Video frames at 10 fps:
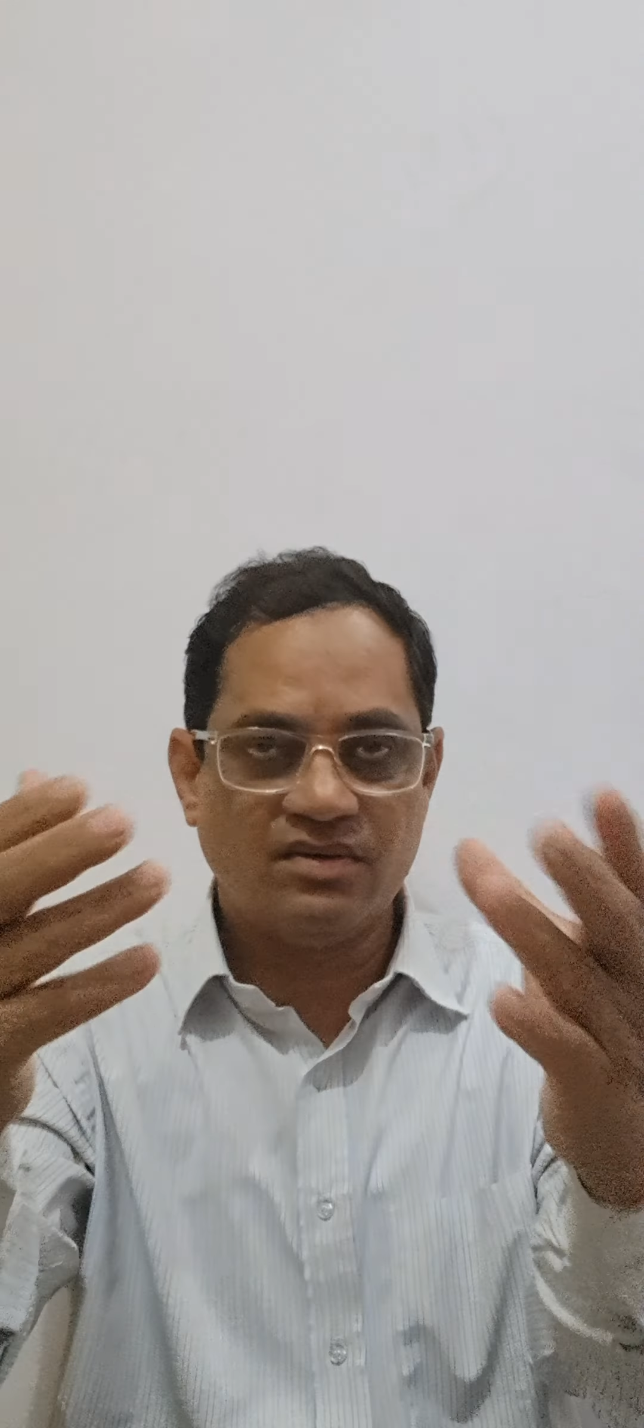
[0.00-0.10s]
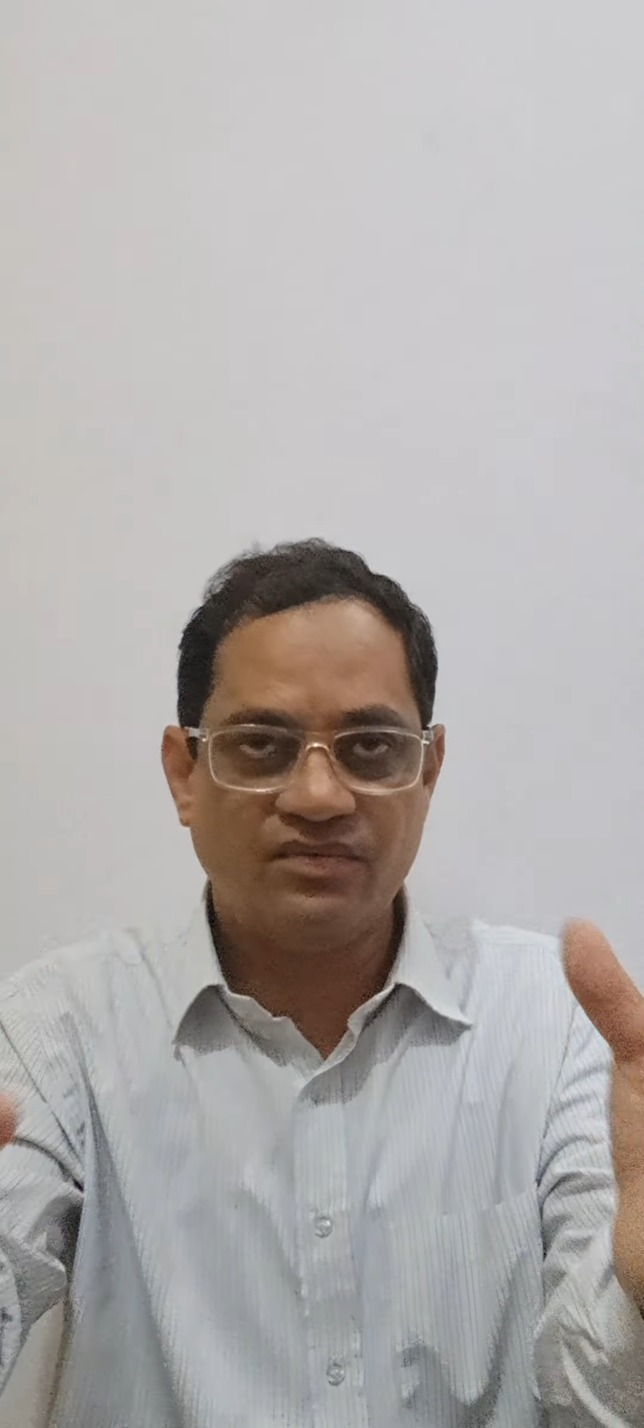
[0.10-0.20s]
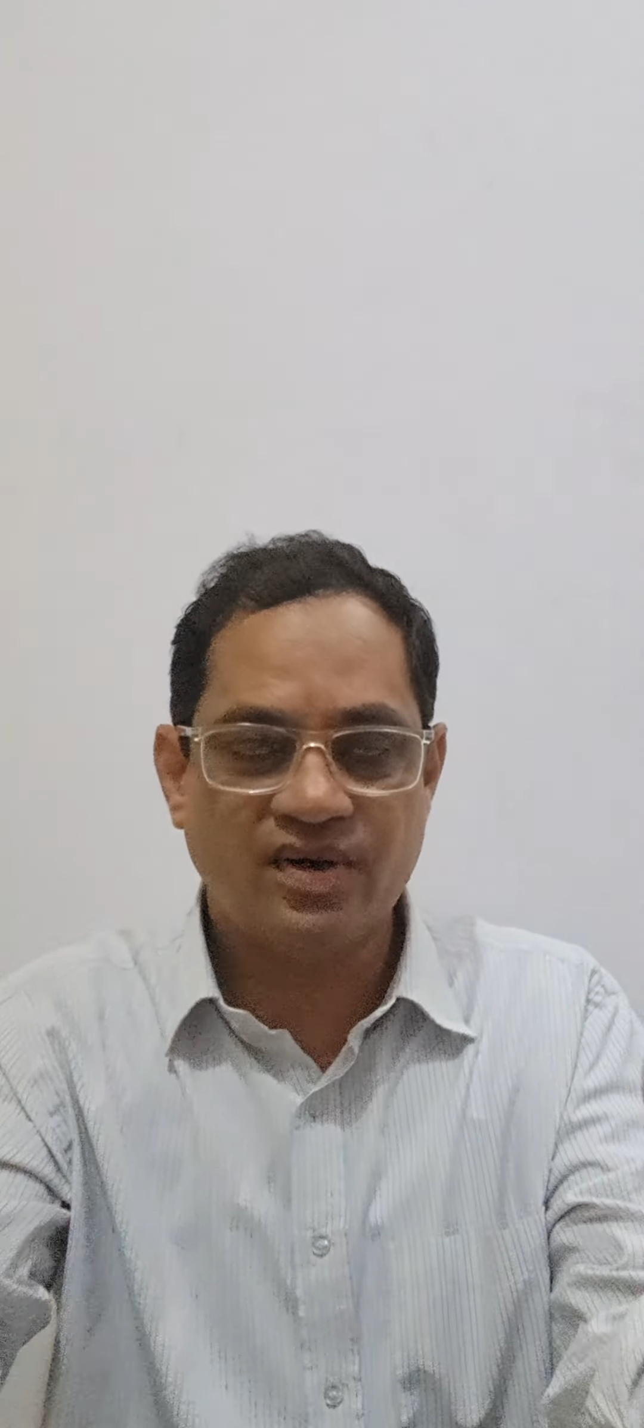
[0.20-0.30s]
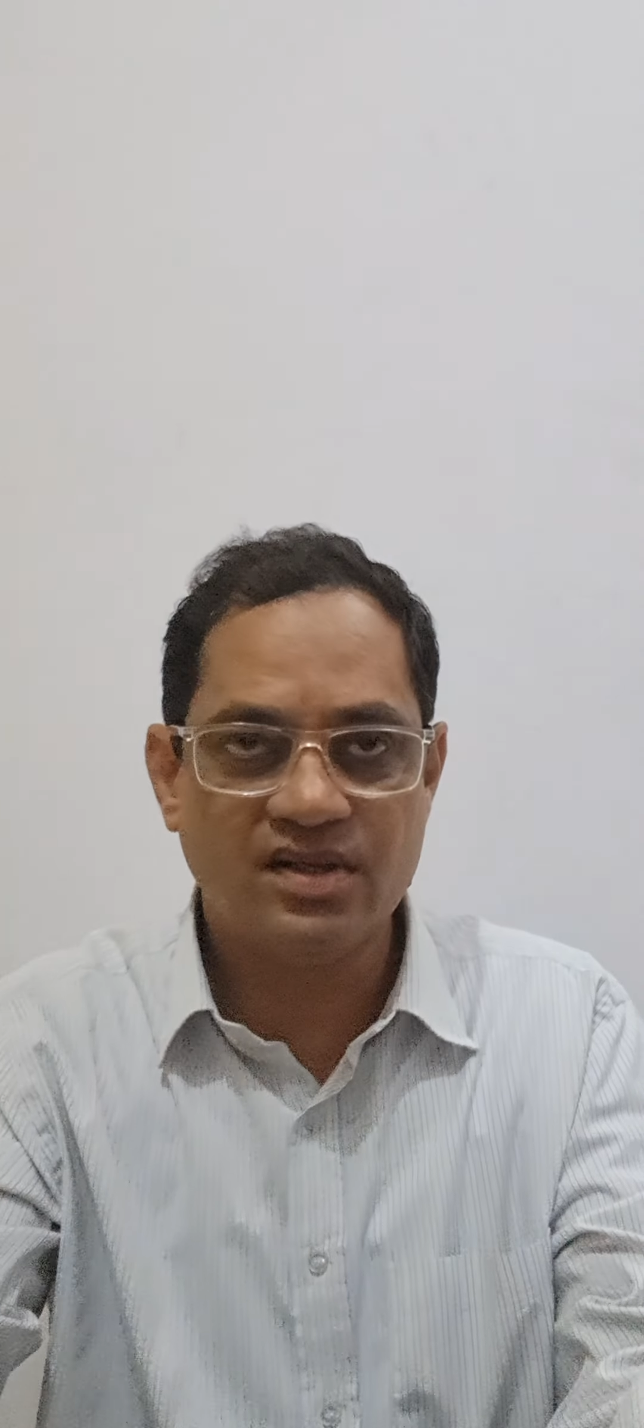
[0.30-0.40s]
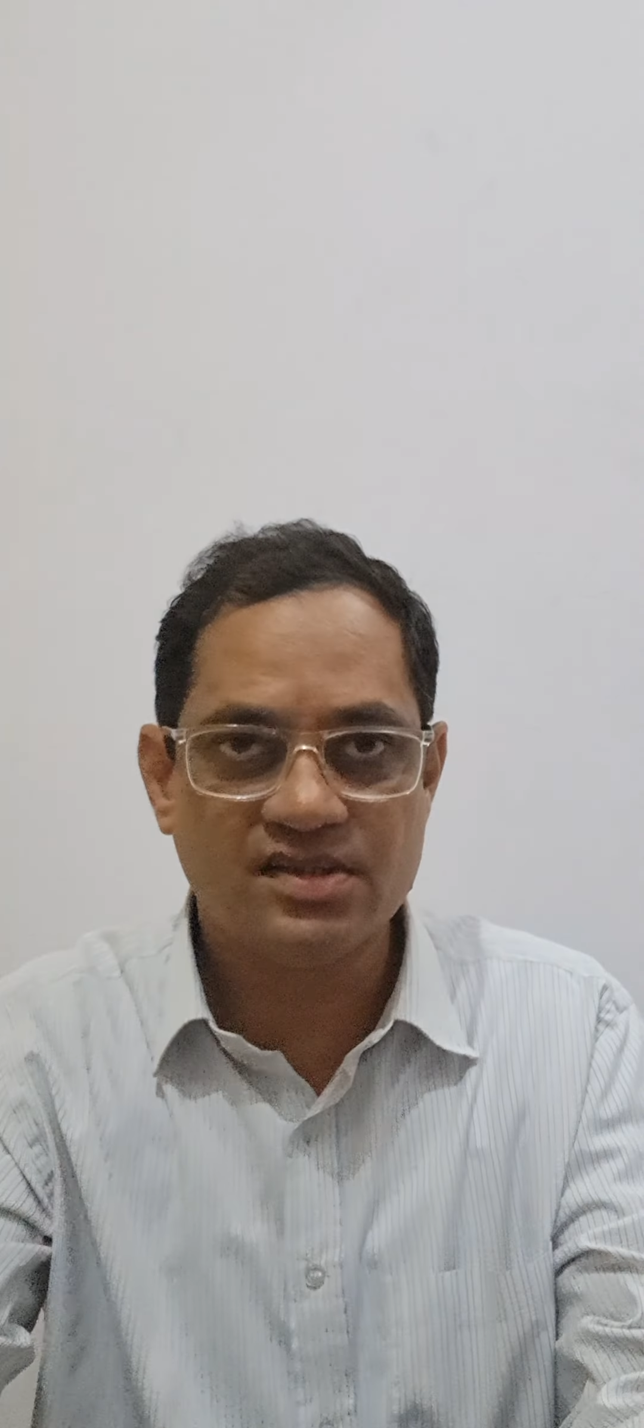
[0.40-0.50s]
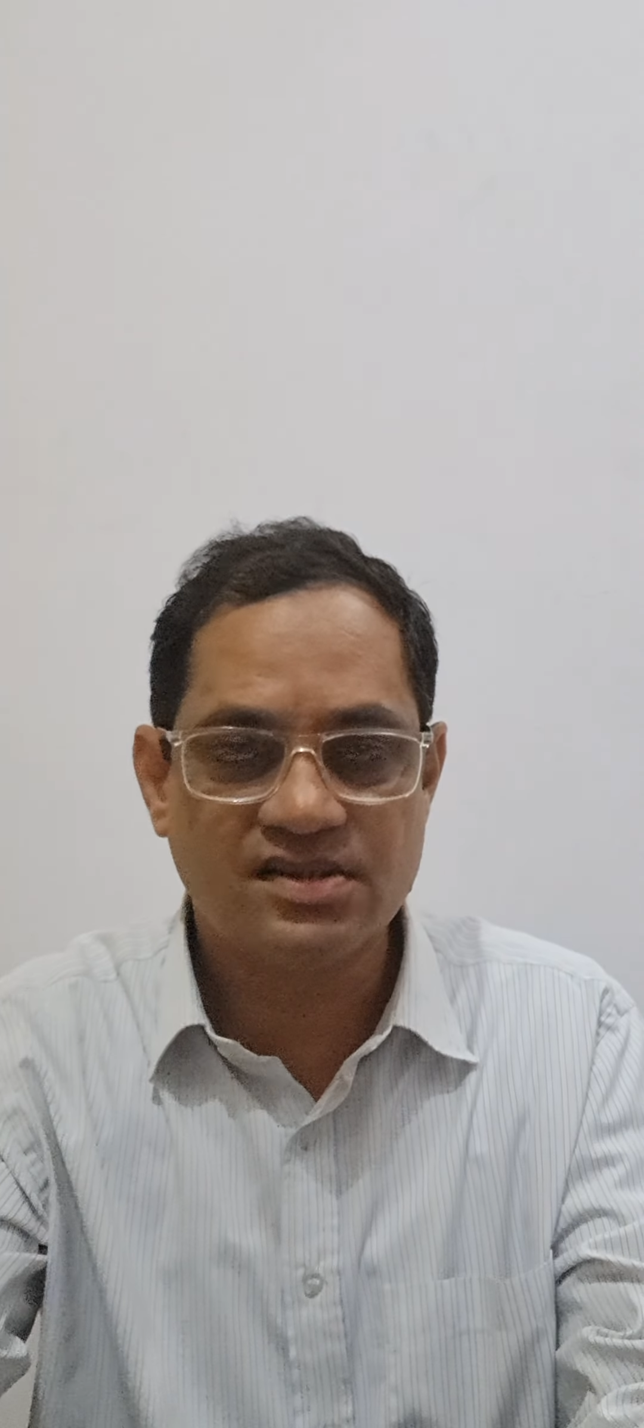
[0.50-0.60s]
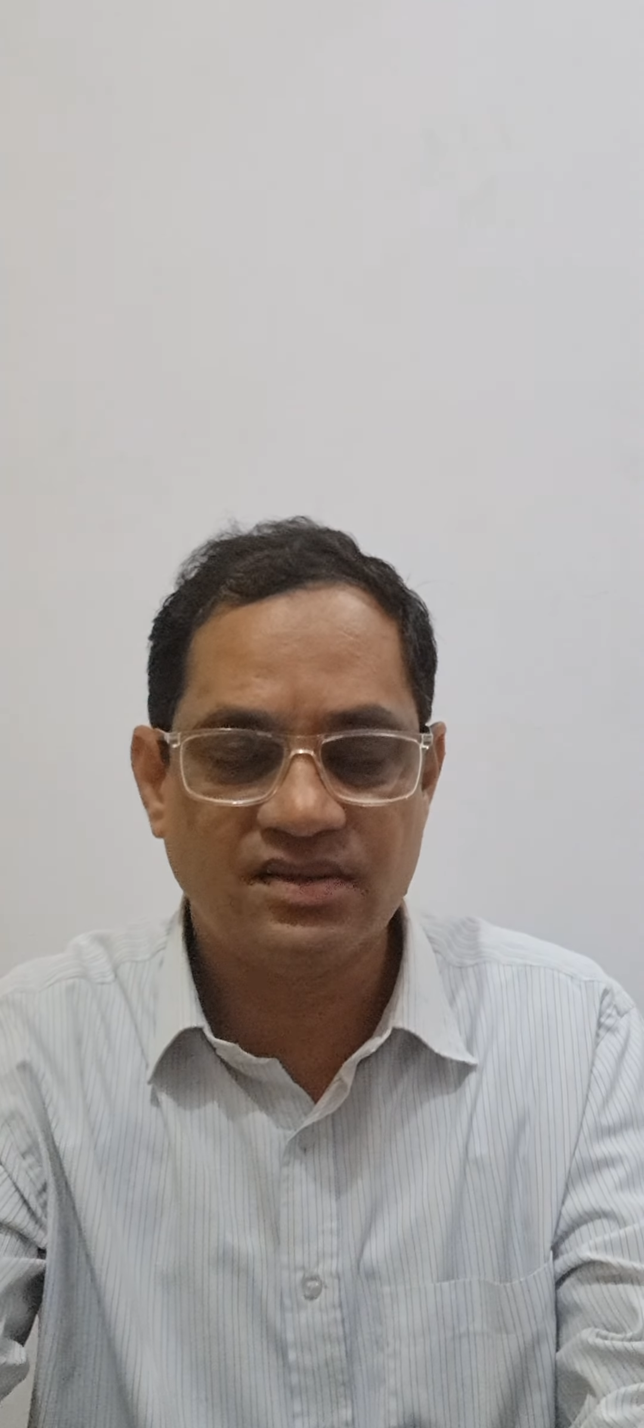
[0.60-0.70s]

the world is